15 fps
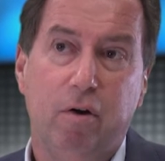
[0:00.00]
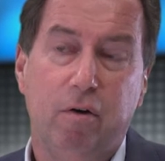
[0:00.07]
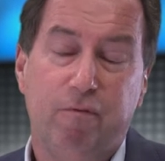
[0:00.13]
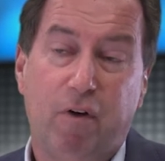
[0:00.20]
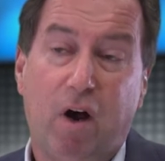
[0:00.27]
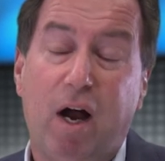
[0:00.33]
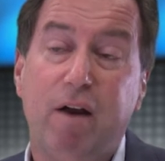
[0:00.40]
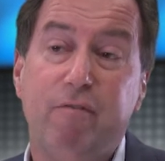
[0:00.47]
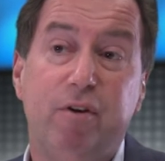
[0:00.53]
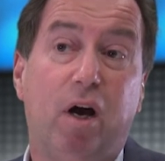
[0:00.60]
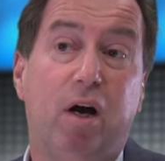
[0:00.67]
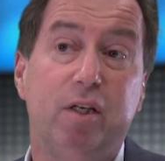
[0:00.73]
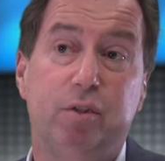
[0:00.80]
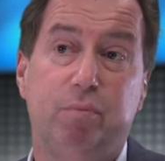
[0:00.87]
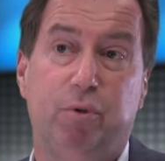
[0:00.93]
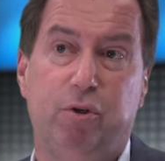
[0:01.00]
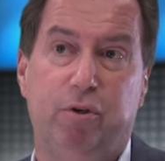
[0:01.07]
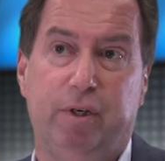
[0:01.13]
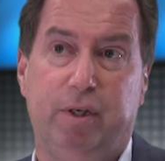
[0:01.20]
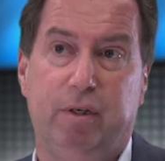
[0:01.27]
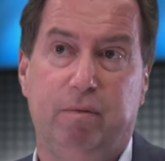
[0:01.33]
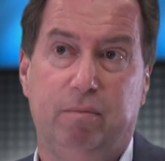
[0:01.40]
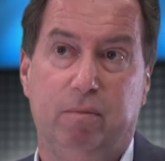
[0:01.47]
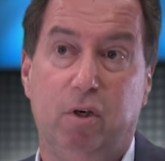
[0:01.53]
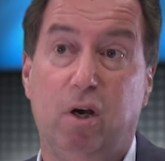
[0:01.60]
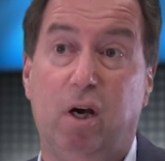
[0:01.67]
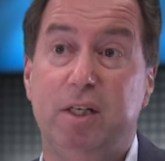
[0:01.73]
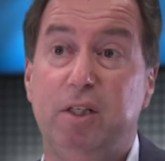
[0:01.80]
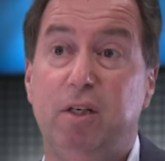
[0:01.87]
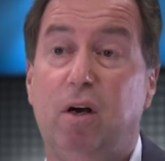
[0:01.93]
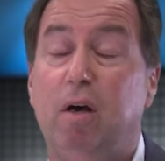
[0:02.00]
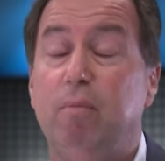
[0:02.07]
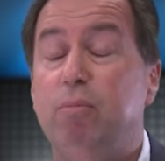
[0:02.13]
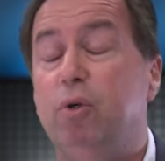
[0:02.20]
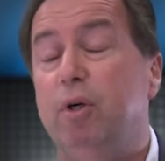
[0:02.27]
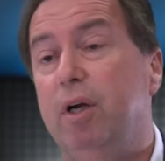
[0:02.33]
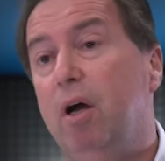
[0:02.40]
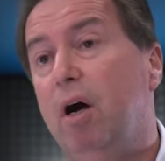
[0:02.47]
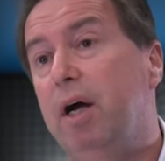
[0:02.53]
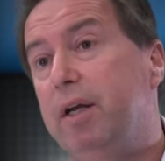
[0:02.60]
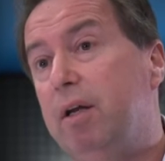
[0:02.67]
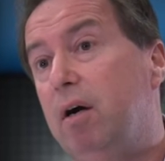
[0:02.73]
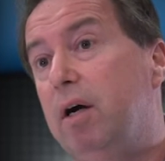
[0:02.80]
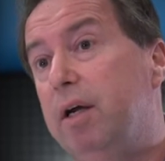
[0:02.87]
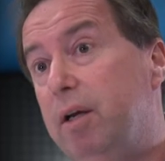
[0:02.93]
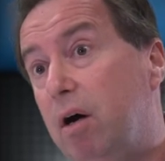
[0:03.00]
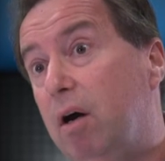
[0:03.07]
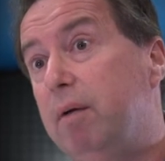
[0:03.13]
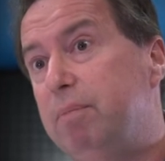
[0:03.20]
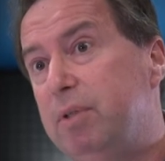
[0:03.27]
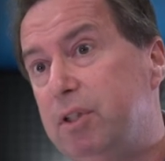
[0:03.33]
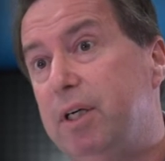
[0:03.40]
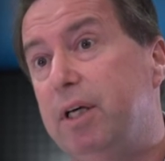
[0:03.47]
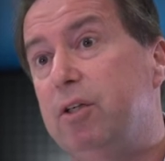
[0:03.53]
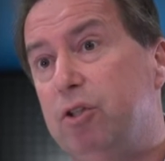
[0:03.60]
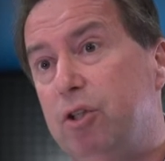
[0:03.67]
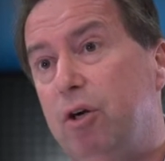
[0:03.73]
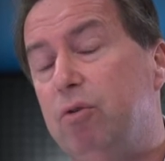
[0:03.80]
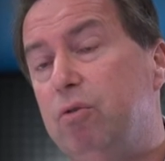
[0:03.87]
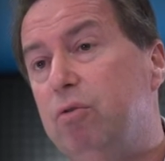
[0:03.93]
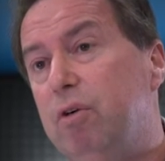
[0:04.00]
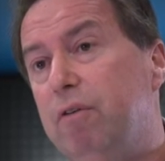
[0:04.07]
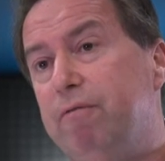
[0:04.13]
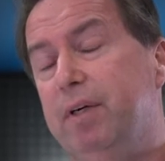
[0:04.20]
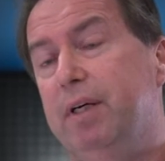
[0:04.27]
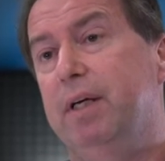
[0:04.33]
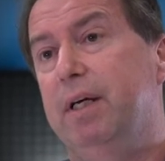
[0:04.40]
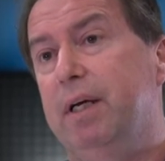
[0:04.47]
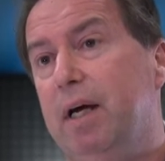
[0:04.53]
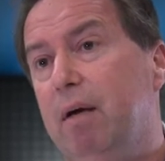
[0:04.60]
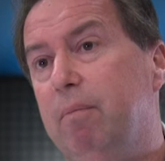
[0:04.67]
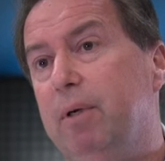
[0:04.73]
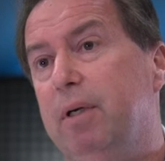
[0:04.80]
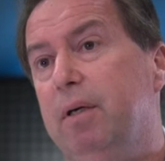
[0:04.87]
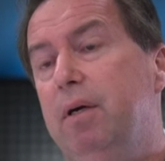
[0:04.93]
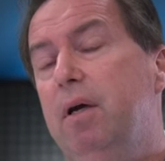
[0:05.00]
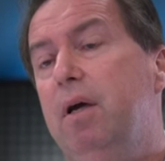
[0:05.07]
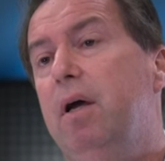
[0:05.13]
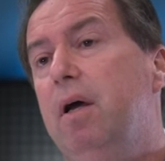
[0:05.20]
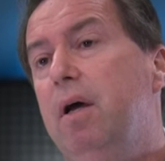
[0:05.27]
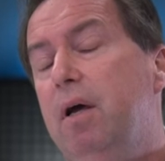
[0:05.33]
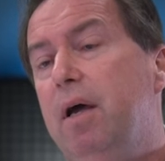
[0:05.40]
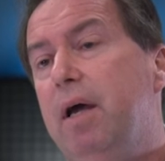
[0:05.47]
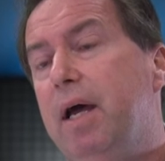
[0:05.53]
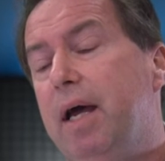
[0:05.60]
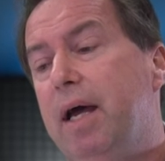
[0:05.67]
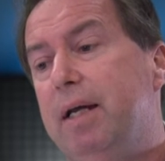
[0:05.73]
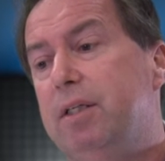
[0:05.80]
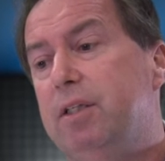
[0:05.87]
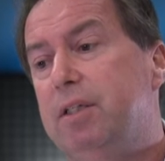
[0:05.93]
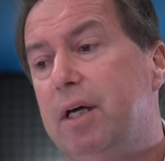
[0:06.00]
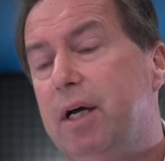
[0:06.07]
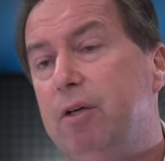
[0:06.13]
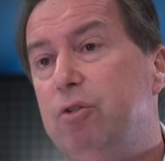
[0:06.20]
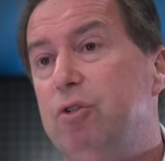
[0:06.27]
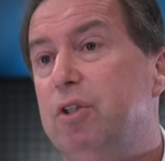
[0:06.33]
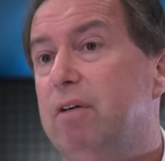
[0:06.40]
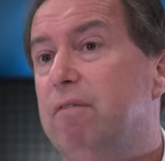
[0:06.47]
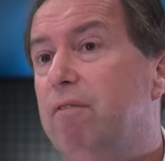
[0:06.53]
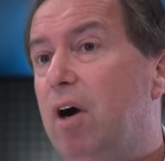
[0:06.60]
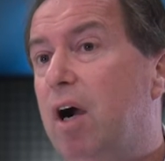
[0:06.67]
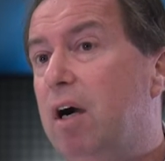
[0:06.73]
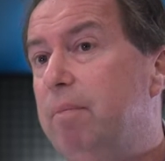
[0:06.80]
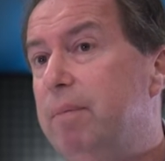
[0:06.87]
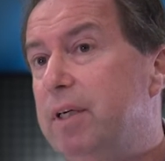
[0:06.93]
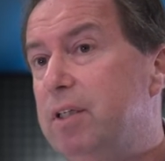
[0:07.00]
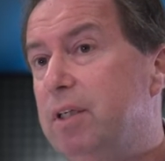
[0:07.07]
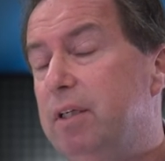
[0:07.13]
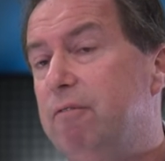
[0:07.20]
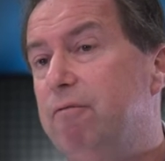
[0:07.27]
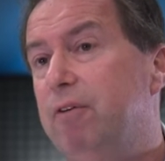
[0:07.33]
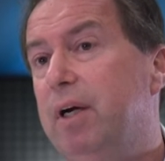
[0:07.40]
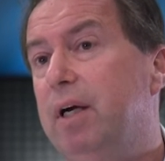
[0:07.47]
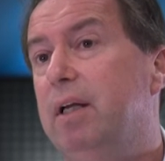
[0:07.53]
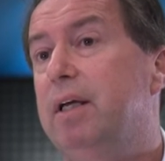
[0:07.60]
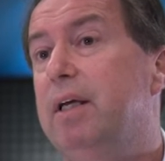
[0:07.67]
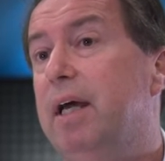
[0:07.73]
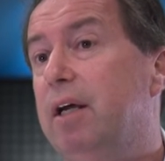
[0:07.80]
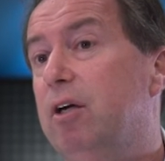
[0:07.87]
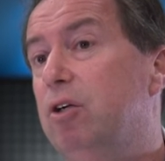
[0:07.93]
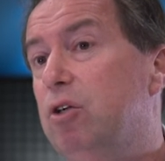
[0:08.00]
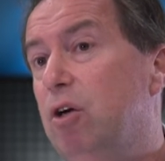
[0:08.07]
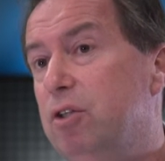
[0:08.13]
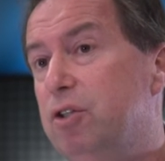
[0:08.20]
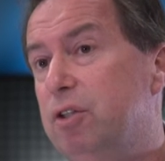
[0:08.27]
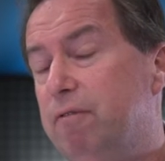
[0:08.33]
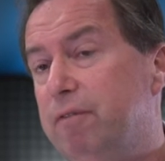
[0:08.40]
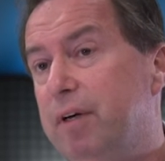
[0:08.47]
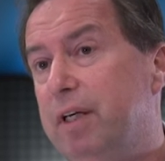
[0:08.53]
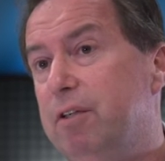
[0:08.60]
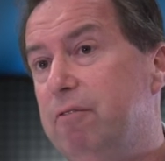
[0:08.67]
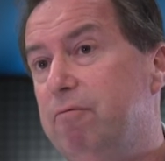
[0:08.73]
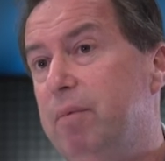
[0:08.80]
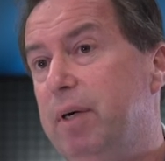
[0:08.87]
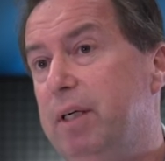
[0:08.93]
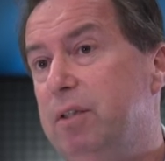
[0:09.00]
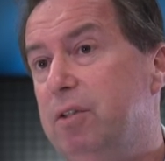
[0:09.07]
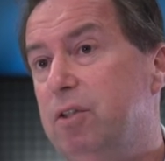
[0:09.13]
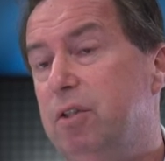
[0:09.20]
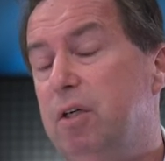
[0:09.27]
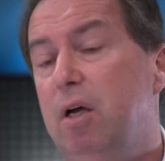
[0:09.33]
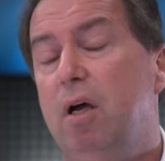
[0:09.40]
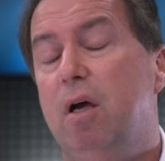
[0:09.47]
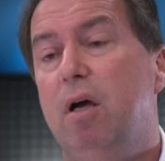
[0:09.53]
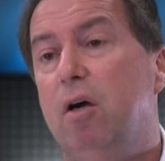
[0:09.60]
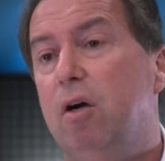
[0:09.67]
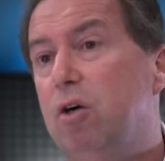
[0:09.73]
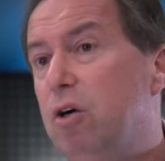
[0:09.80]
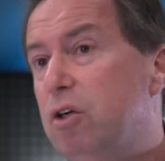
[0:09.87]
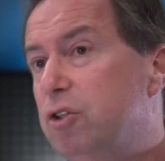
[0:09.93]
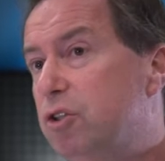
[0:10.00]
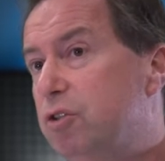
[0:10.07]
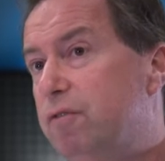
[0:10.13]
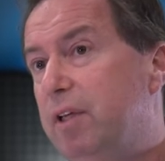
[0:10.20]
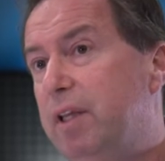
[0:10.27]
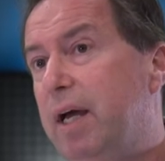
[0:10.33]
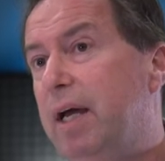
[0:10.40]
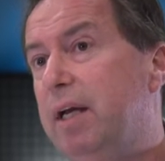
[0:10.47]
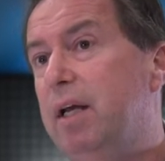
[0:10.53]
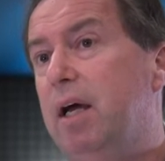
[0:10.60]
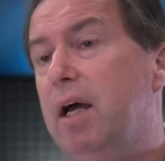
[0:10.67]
5 nines purity, 99.999% total graphitic carbon, at using environmentally friendly and cost-effective means. Costs for that